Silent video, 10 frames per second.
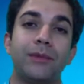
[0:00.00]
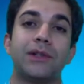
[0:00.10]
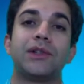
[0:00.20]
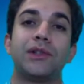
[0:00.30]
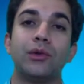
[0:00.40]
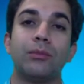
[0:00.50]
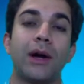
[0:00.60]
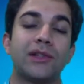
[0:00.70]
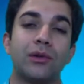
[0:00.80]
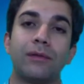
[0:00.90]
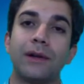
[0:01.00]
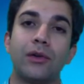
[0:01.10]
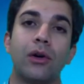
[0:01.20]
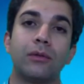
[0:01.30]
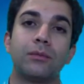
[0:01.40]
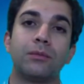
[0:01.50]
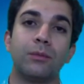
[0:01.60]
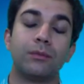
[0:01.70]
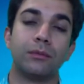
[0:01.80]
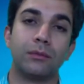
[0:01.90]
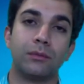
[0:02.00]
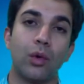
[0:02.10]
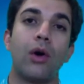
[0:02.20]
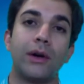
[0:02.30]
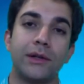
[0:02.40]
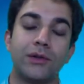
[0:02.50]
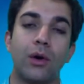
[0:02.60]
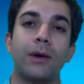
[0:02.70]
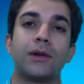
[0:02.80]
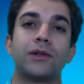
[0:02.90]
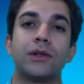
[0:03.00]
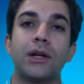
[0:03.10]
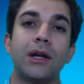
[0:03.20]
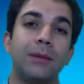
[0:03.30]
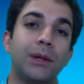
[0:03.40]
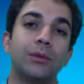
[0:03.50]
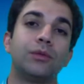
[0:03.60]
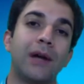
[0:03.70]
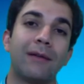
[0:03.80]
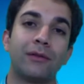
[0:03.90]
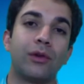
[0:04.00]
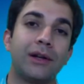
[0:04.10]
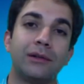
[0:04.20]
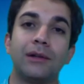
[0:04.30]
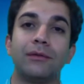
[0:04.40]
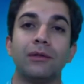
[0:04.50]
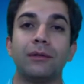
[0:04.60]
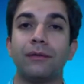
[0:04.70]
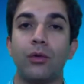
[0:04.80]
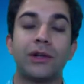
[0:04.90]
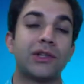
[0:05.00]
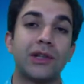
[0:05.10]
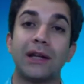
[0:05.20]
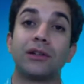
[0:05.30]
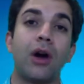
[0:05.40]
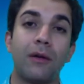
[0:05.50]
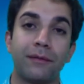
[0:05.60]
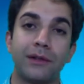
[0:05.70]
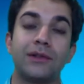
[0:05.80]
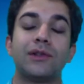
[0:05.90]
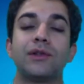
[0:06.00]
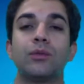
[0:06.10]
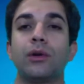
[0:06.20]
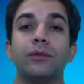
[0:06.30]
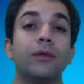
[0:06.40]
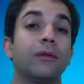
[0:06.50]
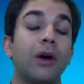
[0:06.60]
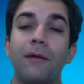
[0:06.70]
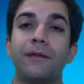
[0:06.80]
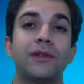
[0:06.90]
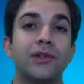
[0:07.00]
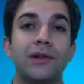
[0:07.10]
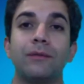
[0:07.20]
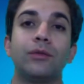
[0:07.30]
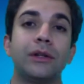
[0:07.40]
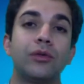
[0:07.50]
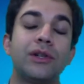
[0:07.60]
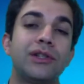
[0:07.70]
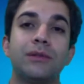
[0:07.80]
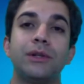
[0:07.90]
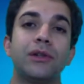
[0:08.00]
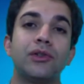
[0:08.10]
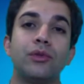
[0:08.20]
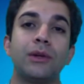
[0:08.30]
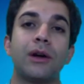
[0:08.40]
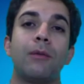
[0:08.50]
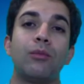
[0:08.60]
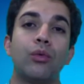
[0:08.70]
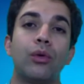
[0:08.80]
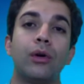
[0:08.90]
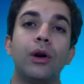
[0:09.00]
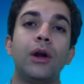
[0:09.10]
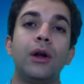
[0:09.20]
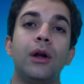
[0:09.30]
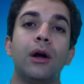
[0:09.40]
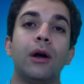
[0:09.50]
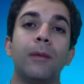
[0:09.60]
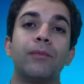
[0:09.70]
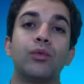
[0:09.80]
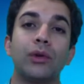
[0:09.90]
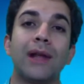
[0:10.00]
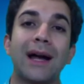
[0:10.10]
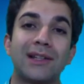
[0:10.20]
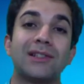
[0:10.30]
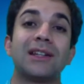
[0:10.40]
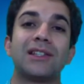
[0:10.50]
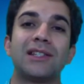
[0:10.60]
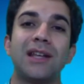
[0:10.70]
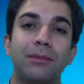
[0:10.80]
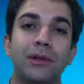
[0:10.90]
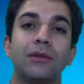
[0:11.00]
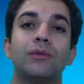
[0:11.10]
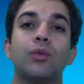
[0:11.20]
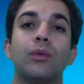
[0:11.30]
still myself and not worry so much. Be able to have greater level of focus and confidence as well. Your confidence level increases because you become more relaxed and accepting